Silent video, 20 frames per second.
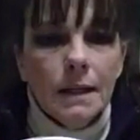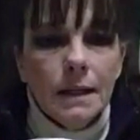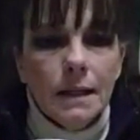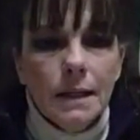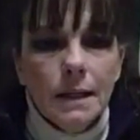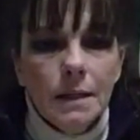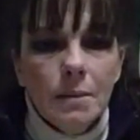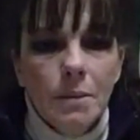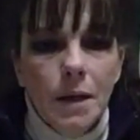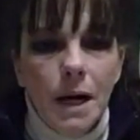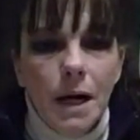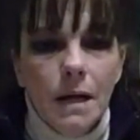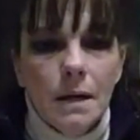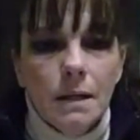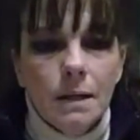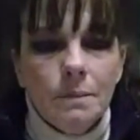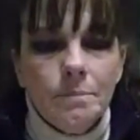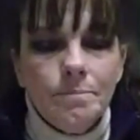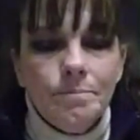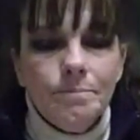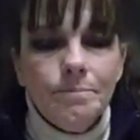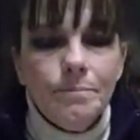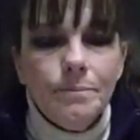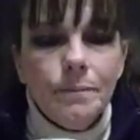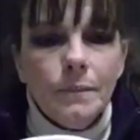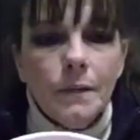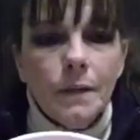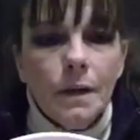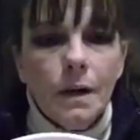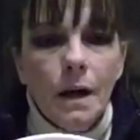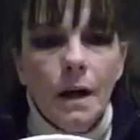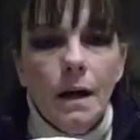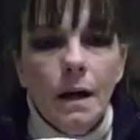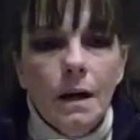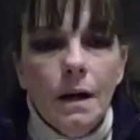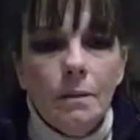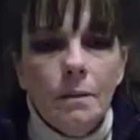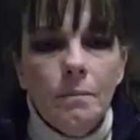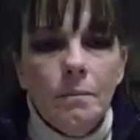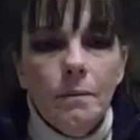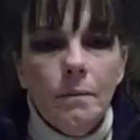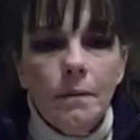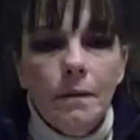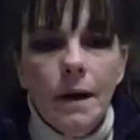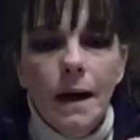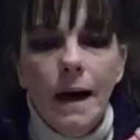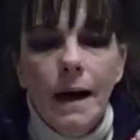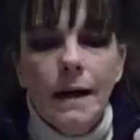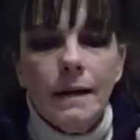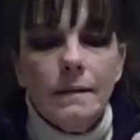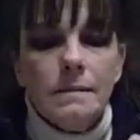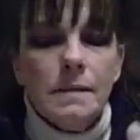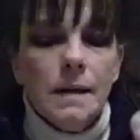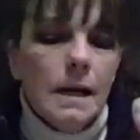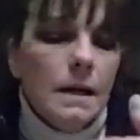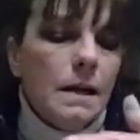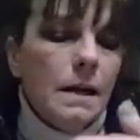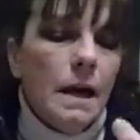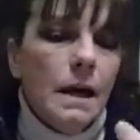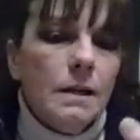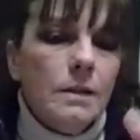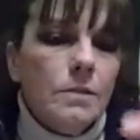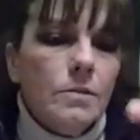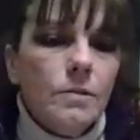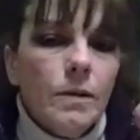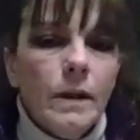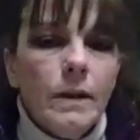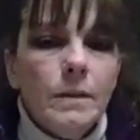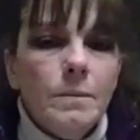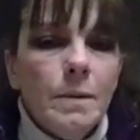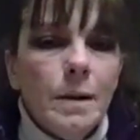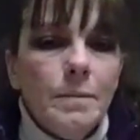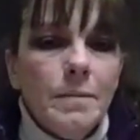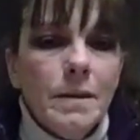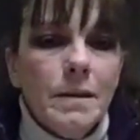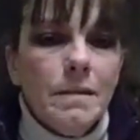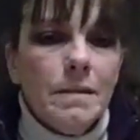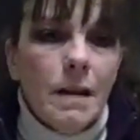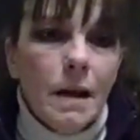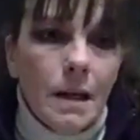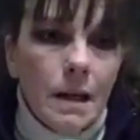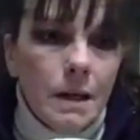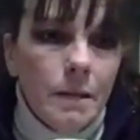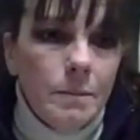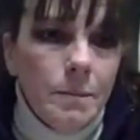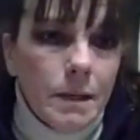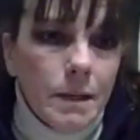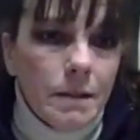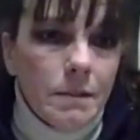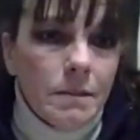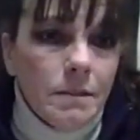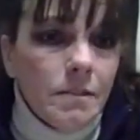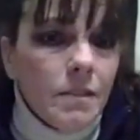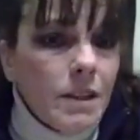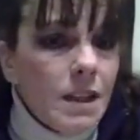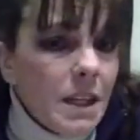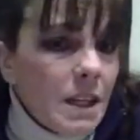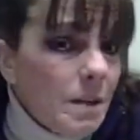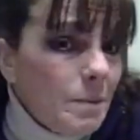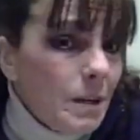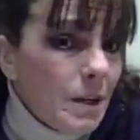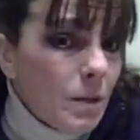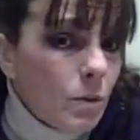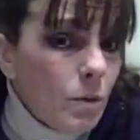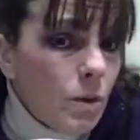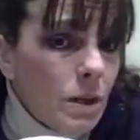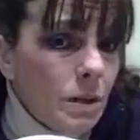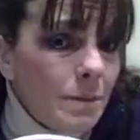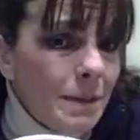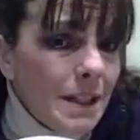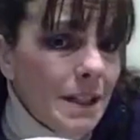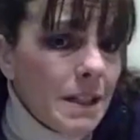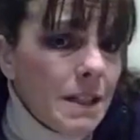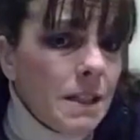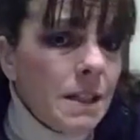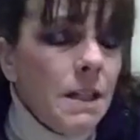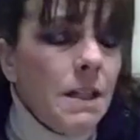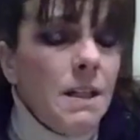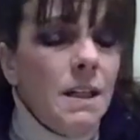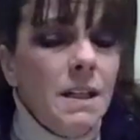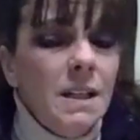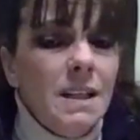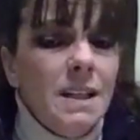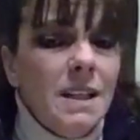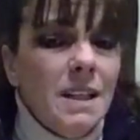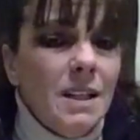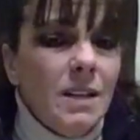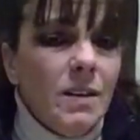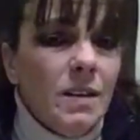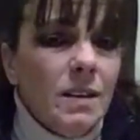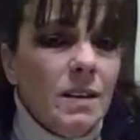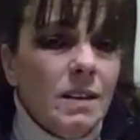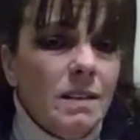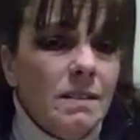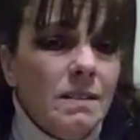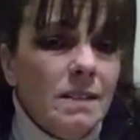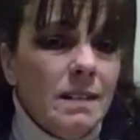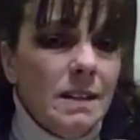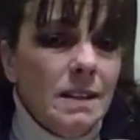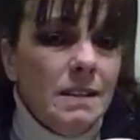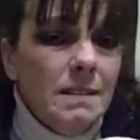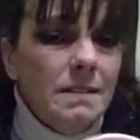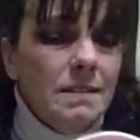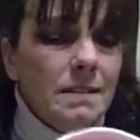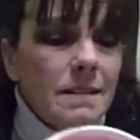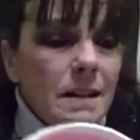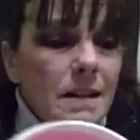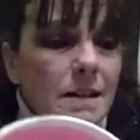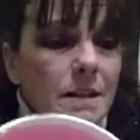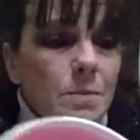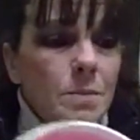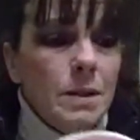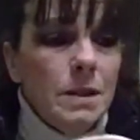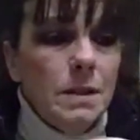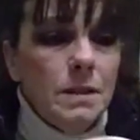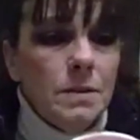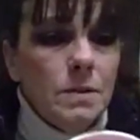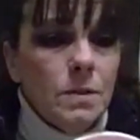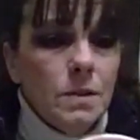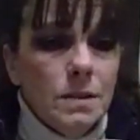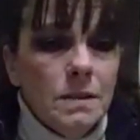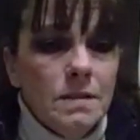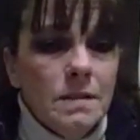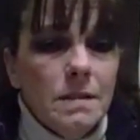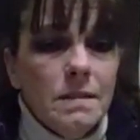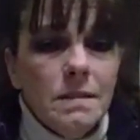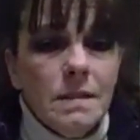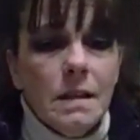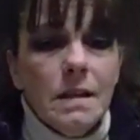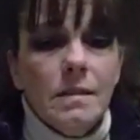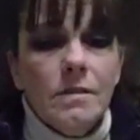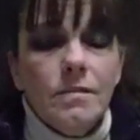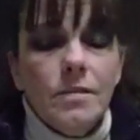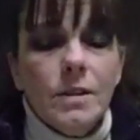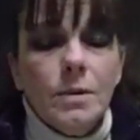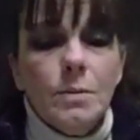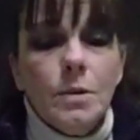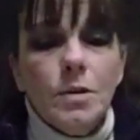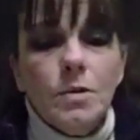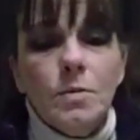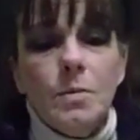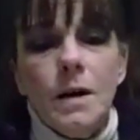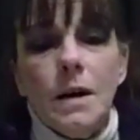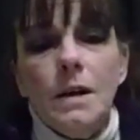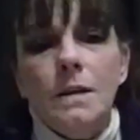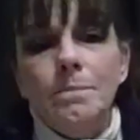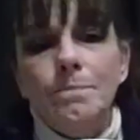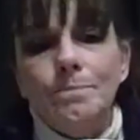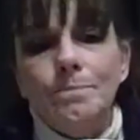in the bottom, I tend not to run them up the side, because if you think about a watermelon, the seeds tend to be towards the center for the most part.